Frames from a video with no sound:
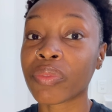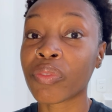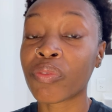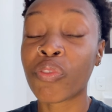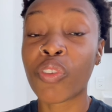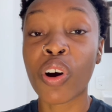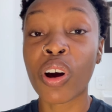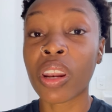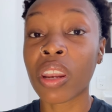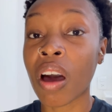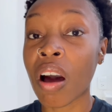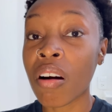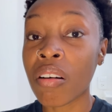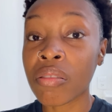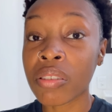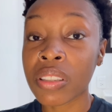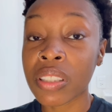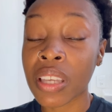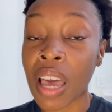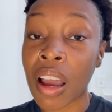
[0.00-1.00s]
a
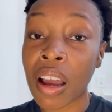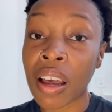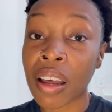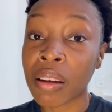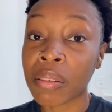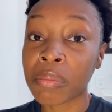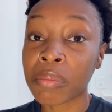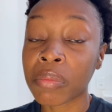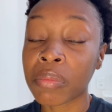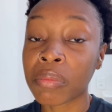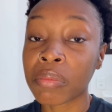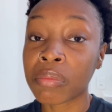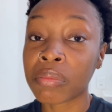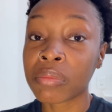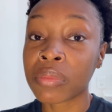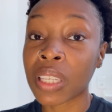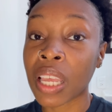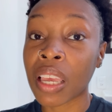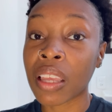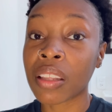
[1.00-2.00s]
long time.
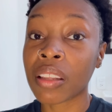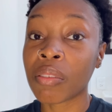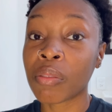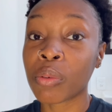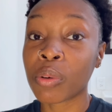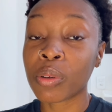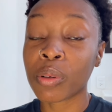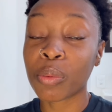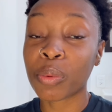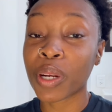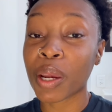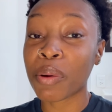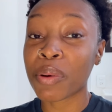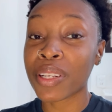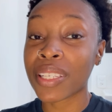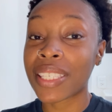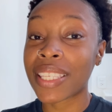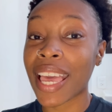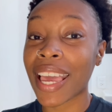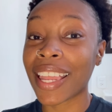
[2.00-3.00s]
That, what I
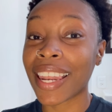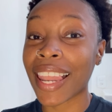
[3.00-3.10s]
want to say,